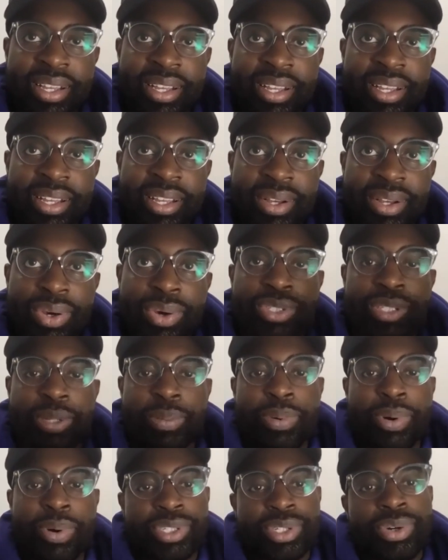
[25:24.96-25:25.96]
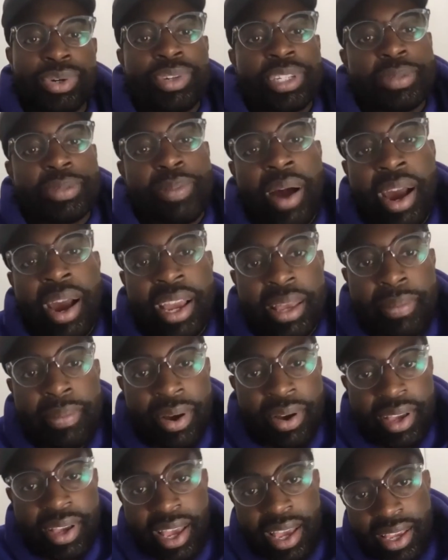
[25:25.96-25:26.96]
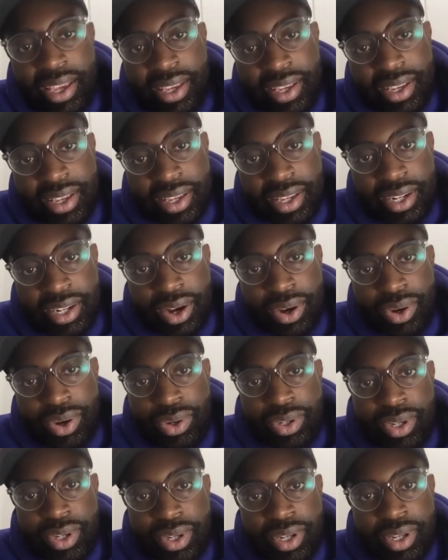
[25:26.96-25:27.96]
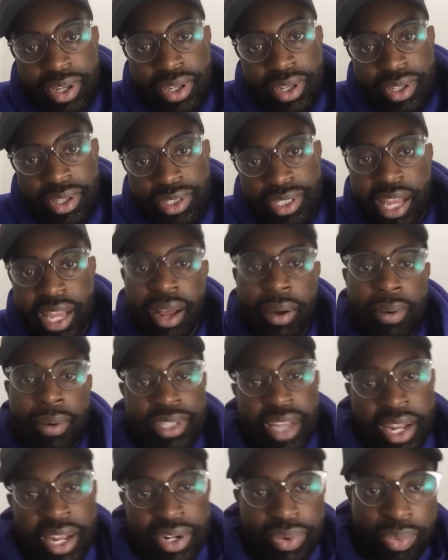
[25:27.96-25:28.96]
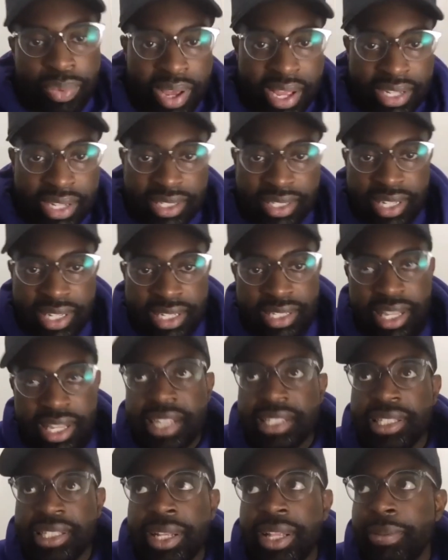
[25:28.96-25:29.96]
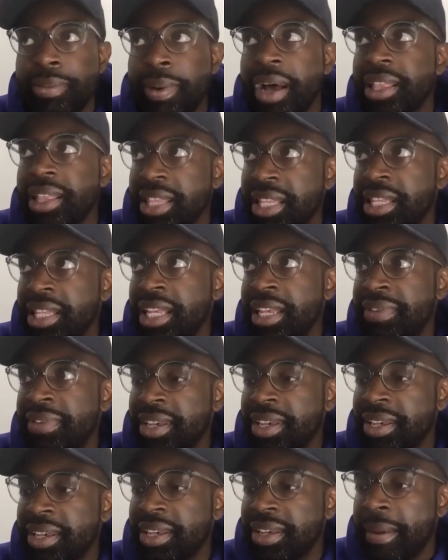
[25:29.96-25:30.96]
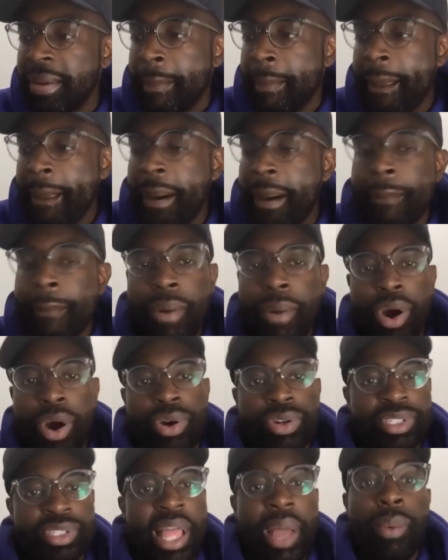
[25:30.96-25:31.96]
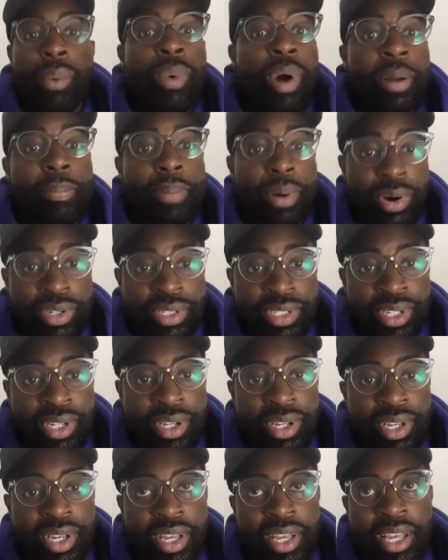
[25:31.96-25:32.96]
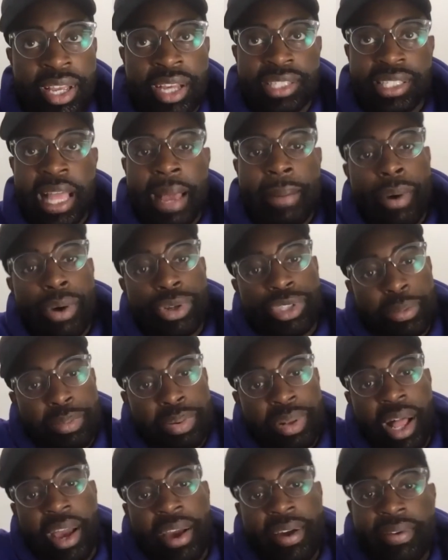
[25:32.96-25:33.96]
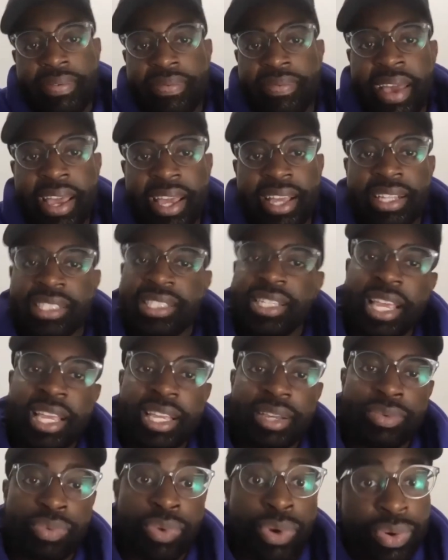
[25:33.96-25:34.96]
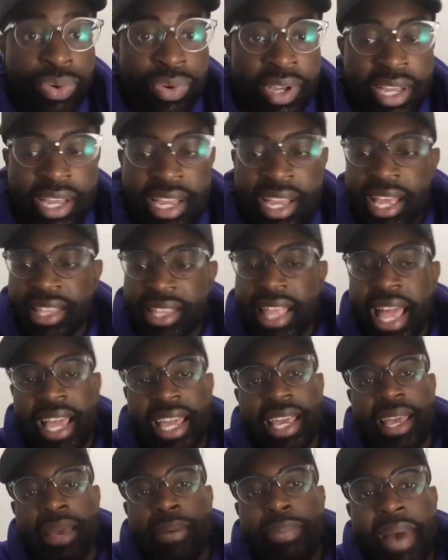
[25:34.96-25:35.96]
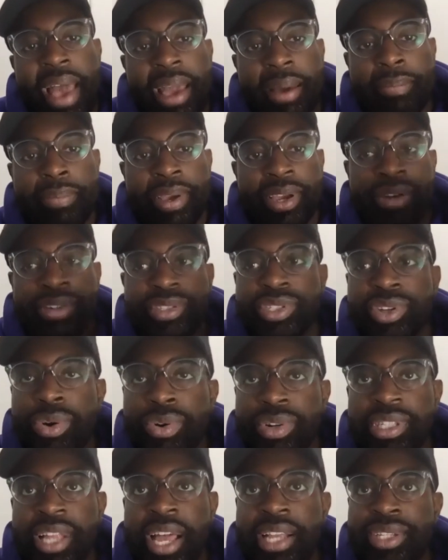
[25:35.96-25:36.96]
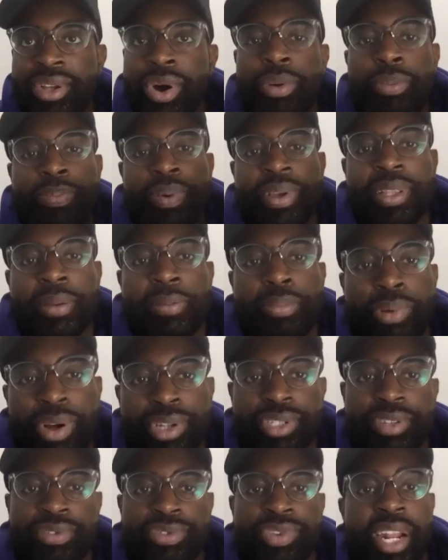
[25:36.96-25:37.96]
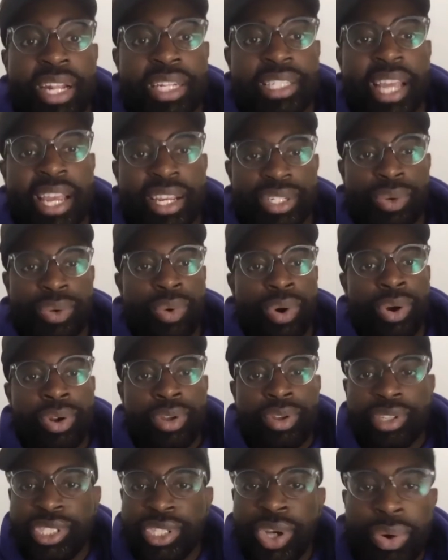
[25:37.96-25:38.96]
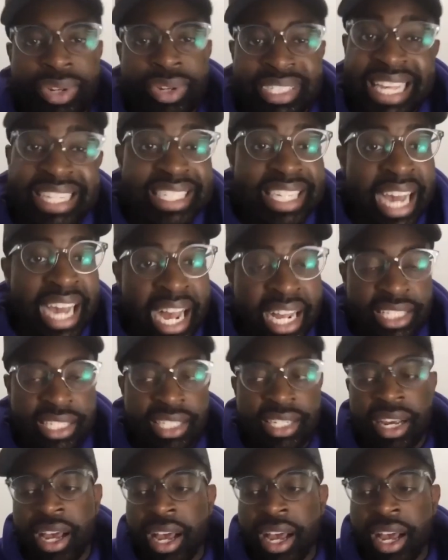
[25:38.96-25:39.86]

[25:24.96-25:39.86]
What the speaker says: Who's the person who inspired MLK? Shout out Donda West. It's literally about leaving a mark on just that one person, because that multiplier effect could take root and that can impact bigger. So it's like, don't put the pressure of trying to change the world on your shoulders. That's God's job.